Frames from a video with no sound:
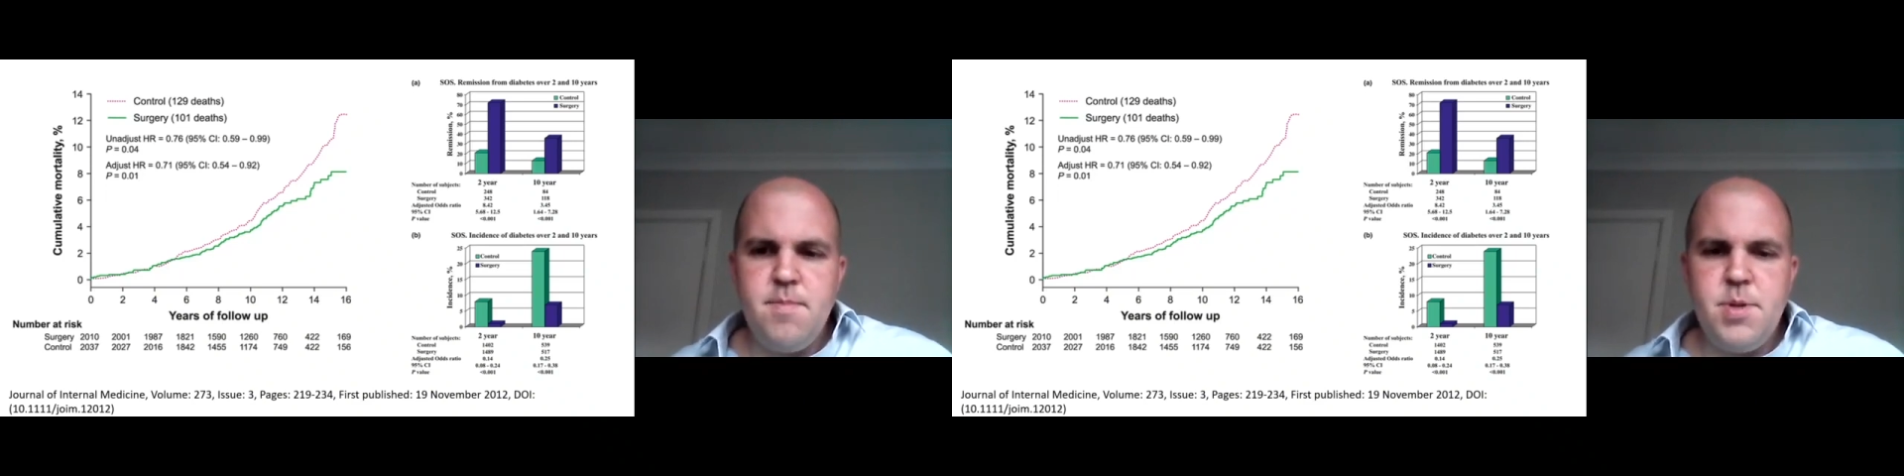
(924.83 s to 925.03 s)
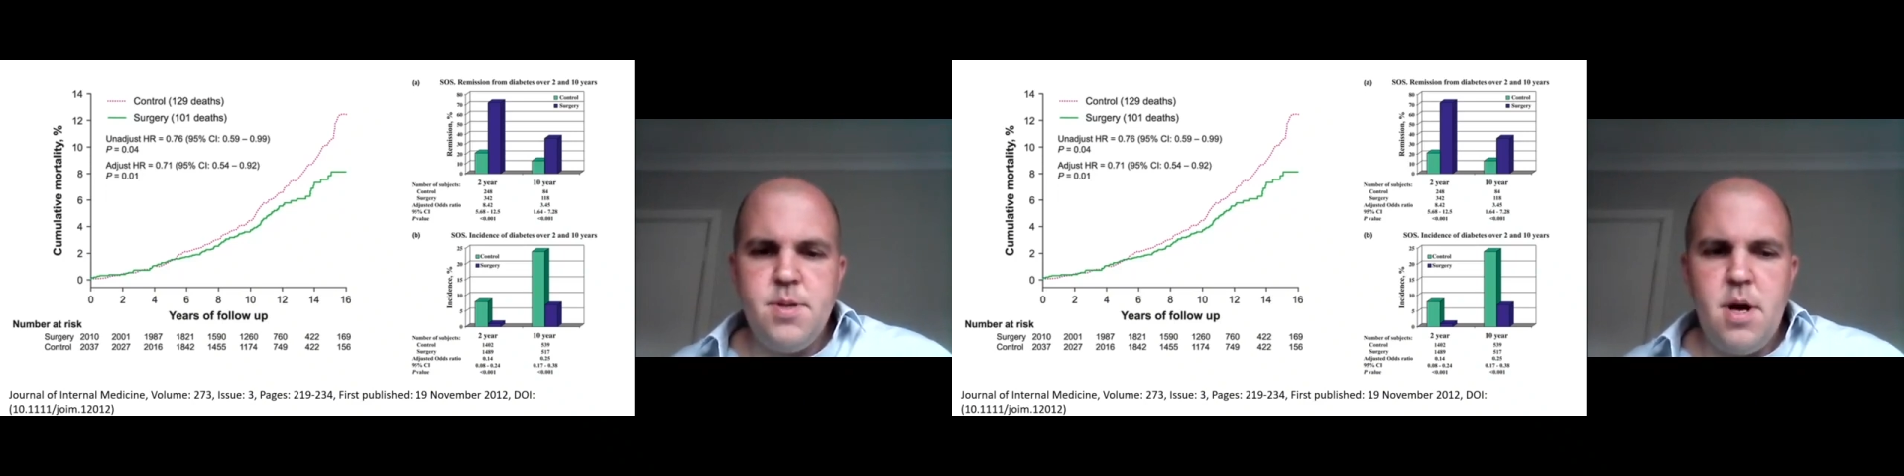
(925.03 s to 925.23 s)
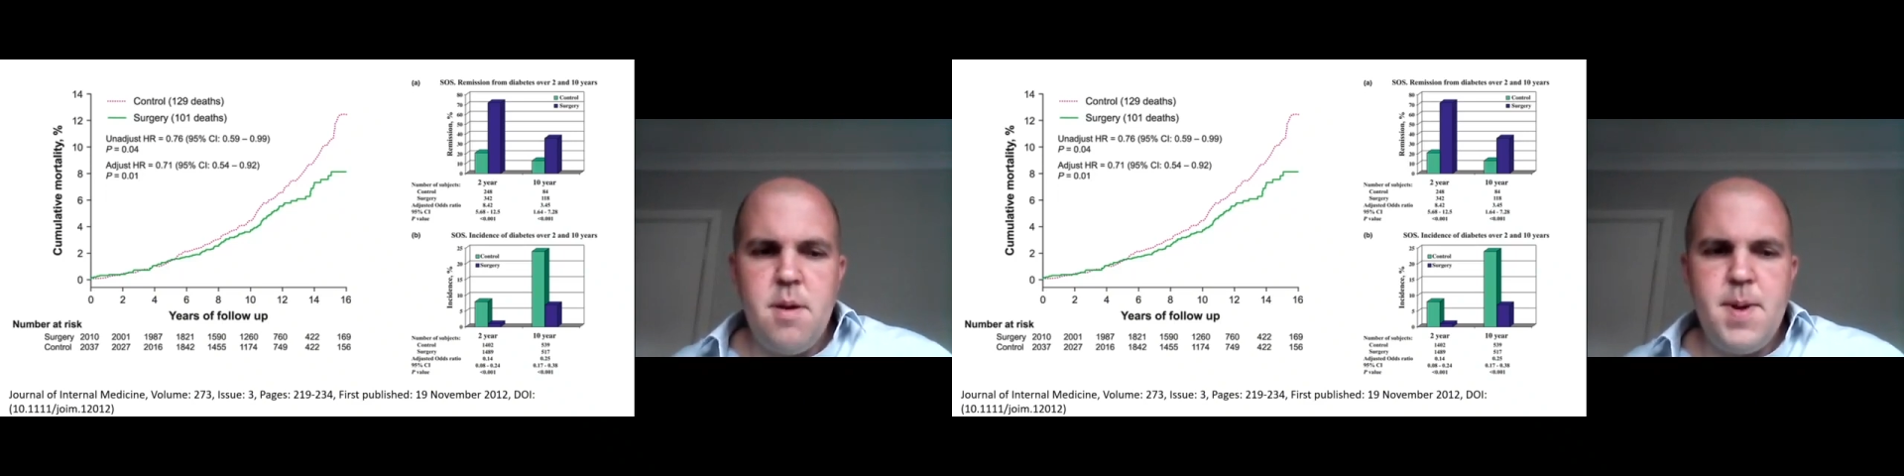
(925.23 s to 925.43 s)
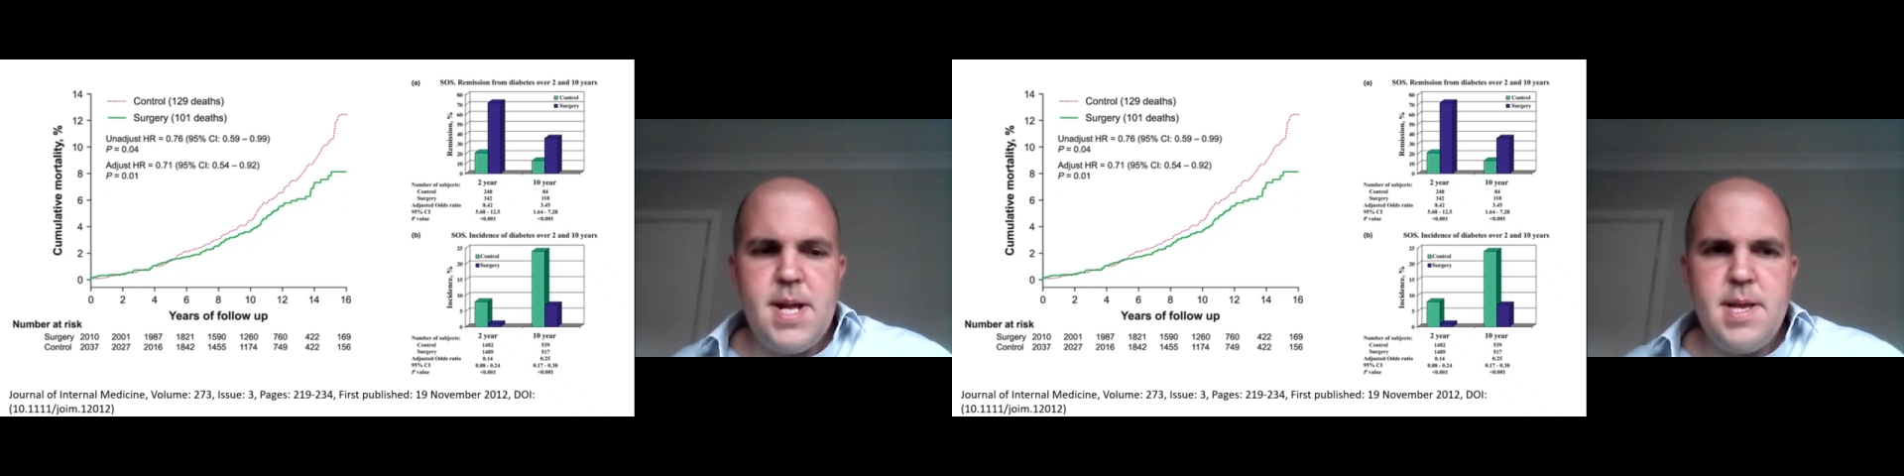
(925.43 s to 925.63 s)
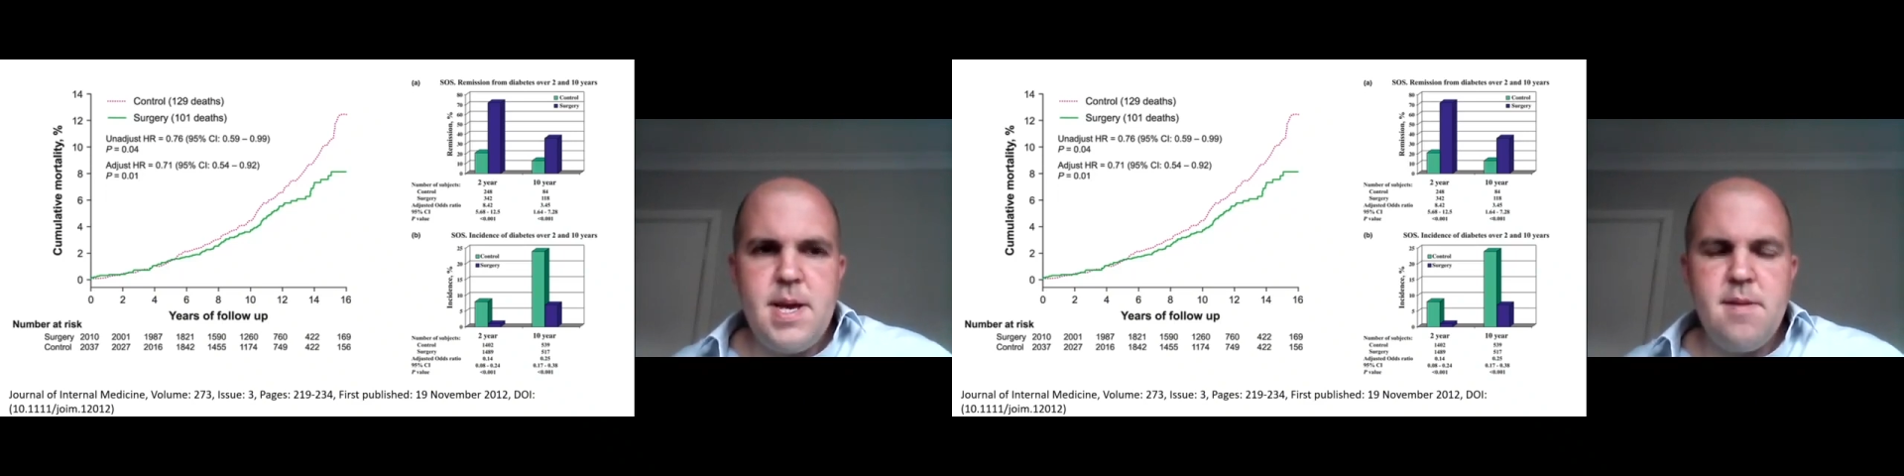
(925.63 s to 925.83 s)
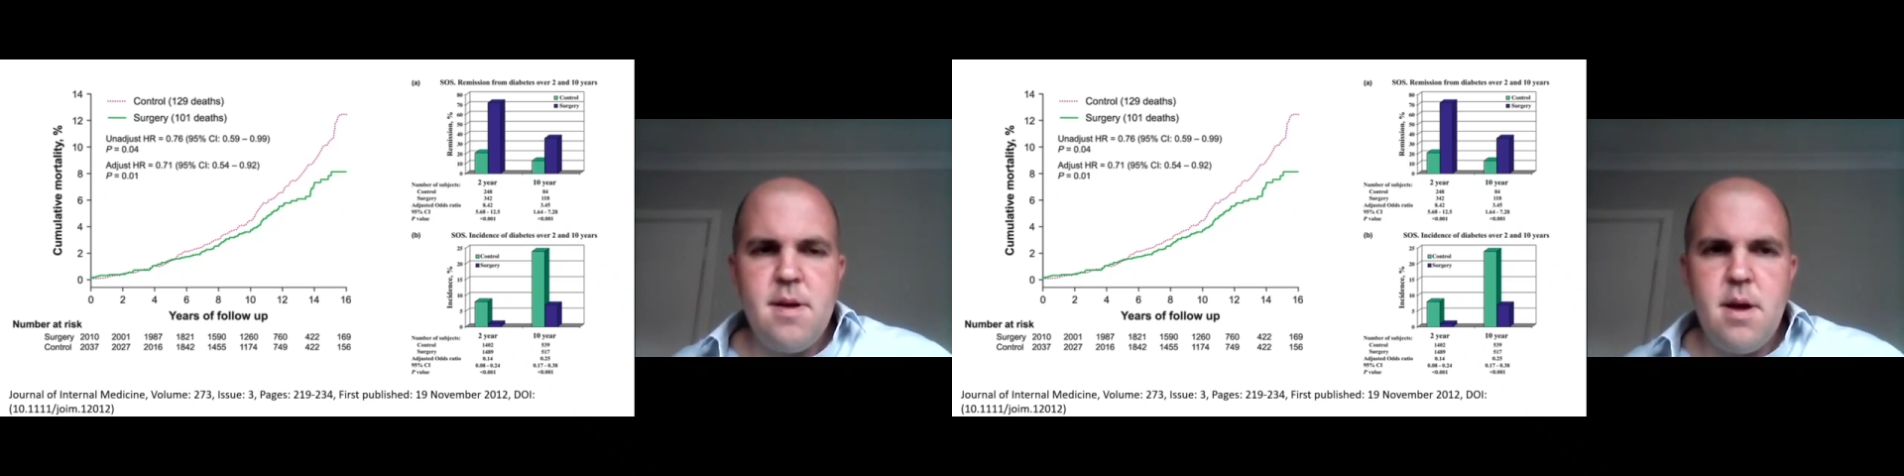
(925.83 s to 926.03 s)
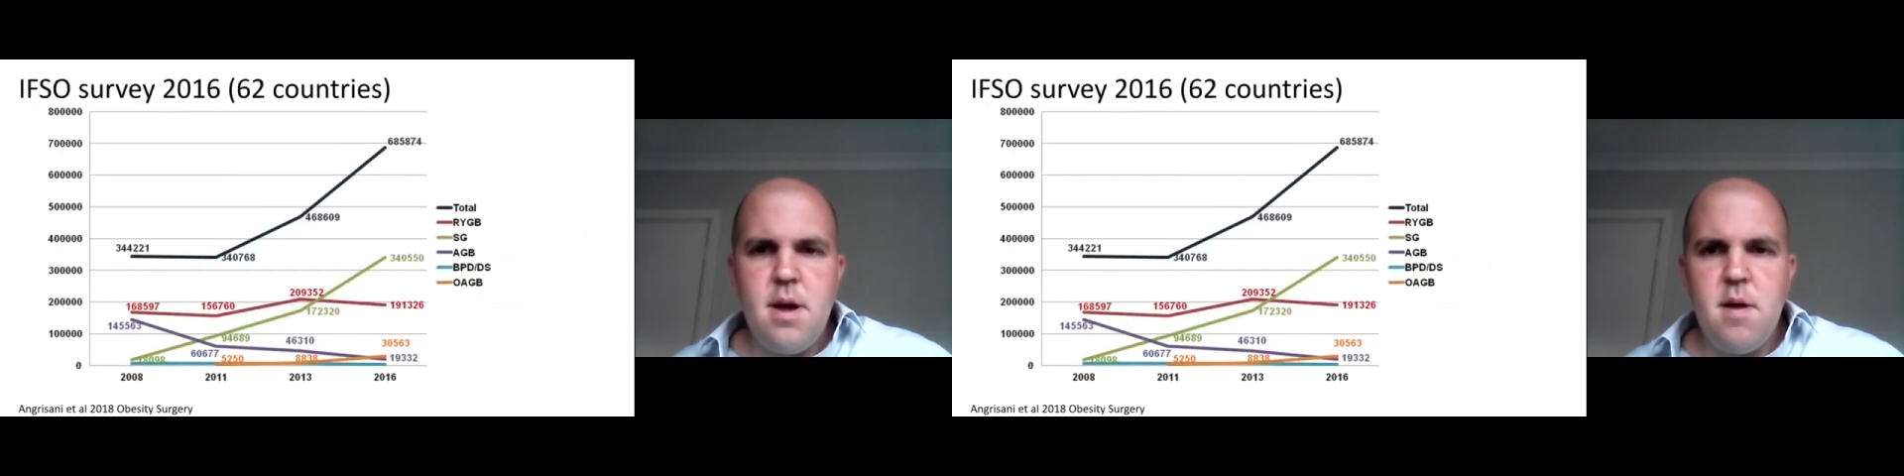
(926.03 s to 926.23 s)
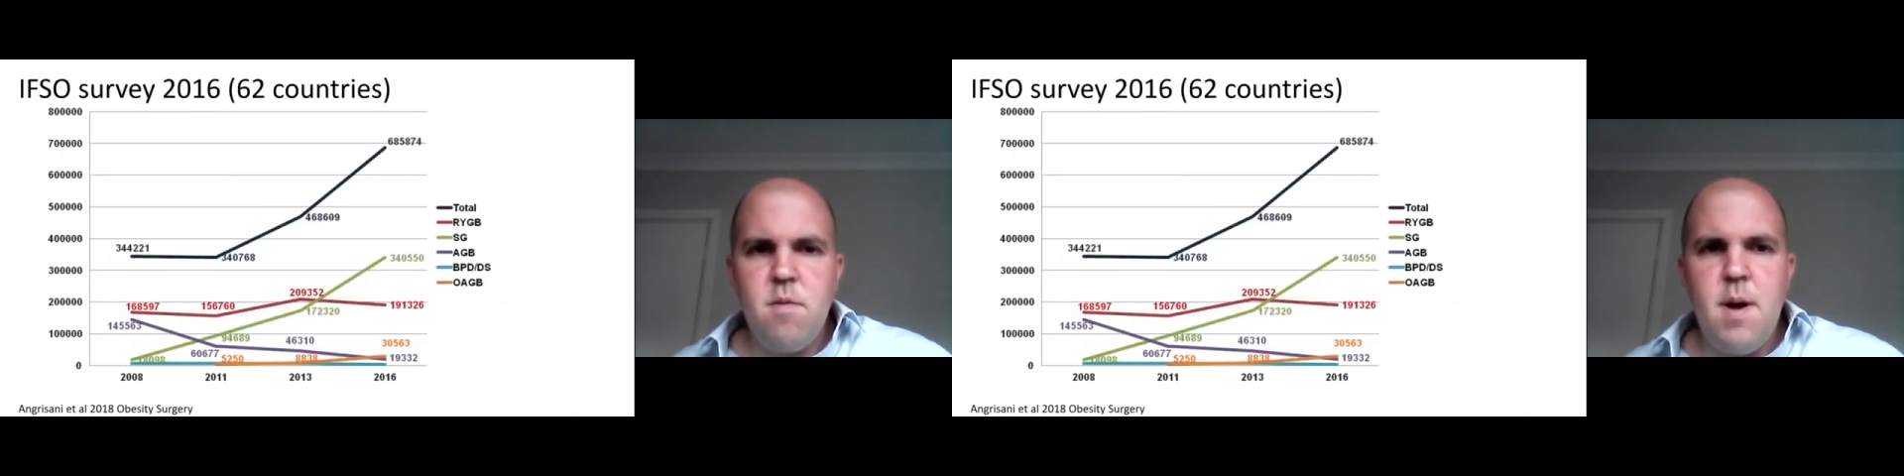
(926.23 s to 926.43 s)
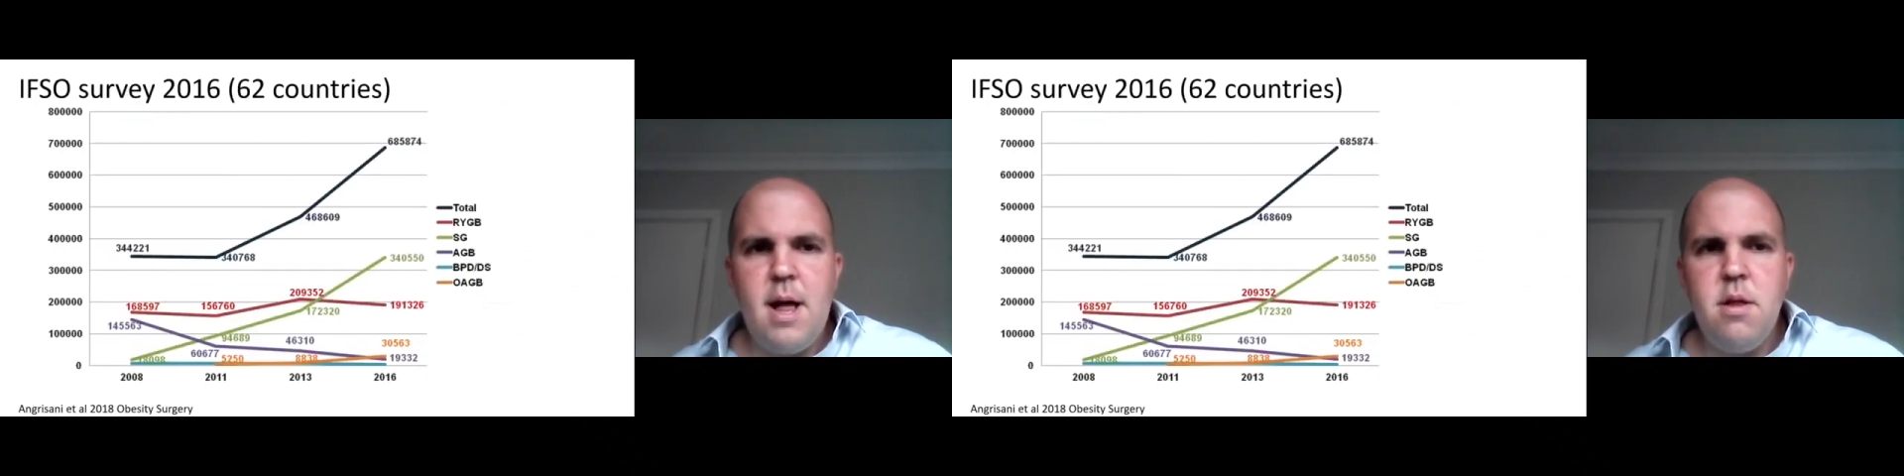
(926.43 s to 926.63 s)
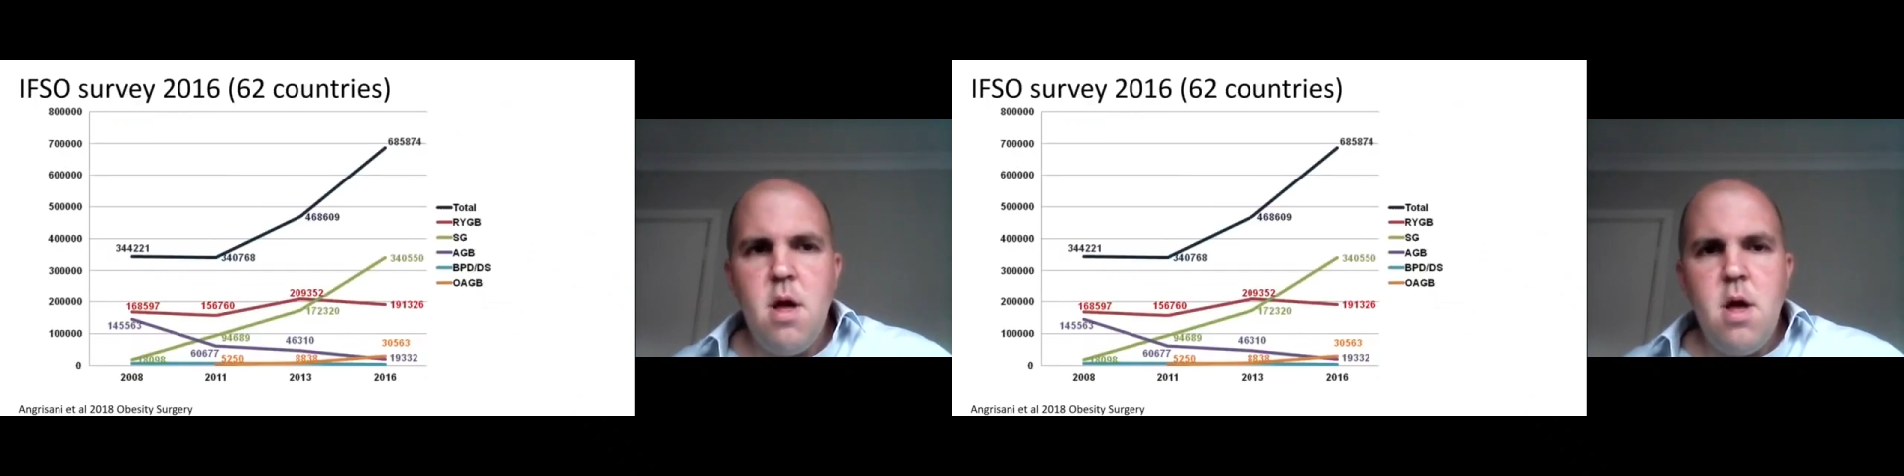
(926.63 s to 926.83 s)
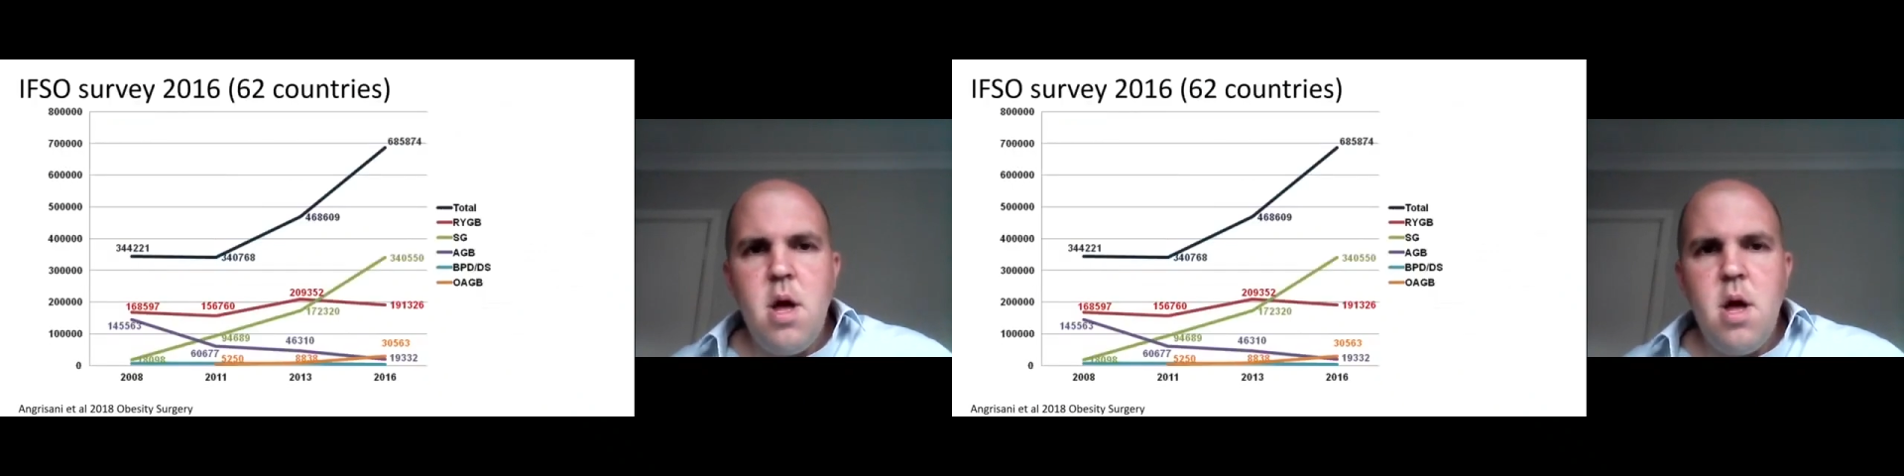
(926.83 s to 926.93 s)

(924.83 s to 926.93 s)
type 2 diabetes as well.